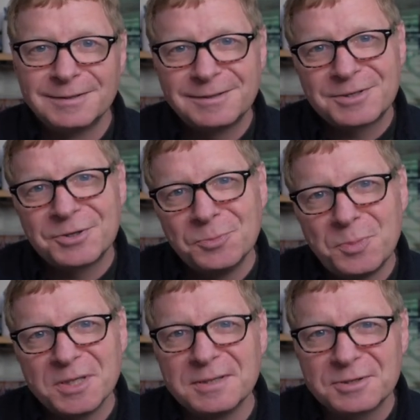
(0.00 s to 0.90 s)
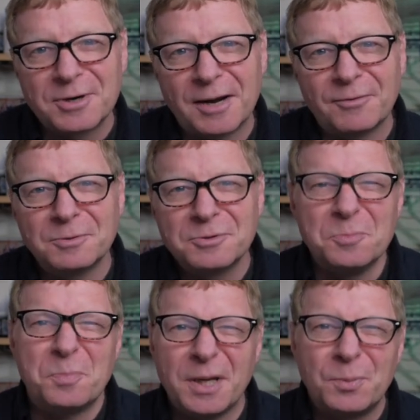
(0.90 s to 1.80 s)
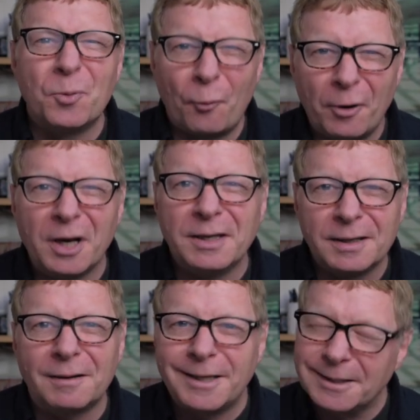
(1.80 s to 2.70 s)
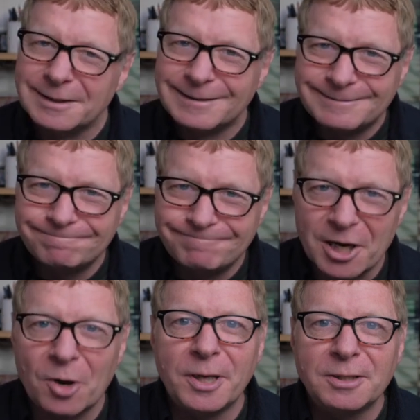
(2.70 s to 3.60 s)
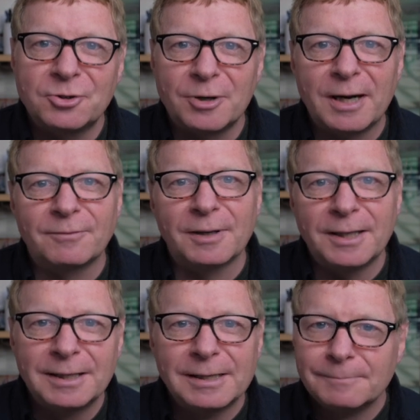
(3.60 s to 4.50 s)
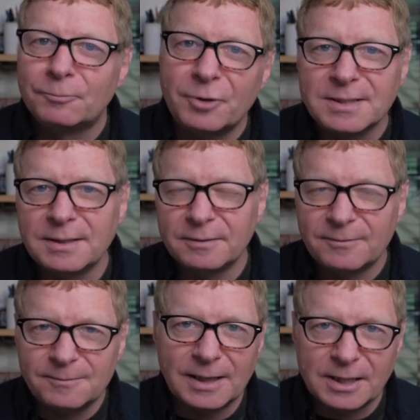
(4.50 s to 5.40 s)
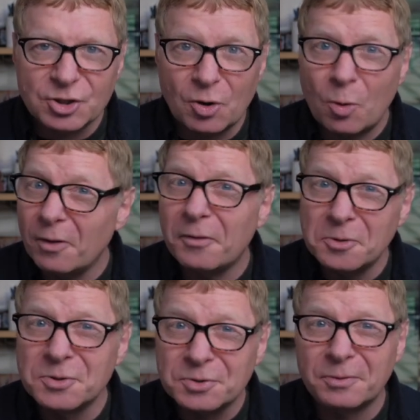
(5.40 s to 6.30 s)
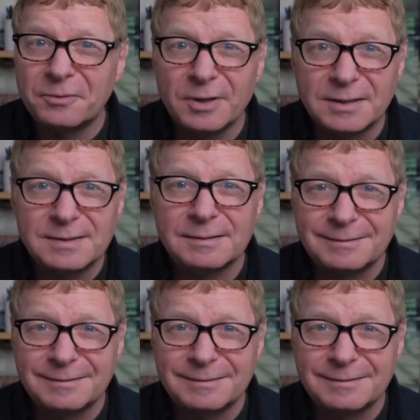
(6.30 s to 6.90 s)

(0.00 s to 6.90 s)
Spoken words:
to business travel. Do people really like going, traveling, pressing the flesh, all of those sort of things?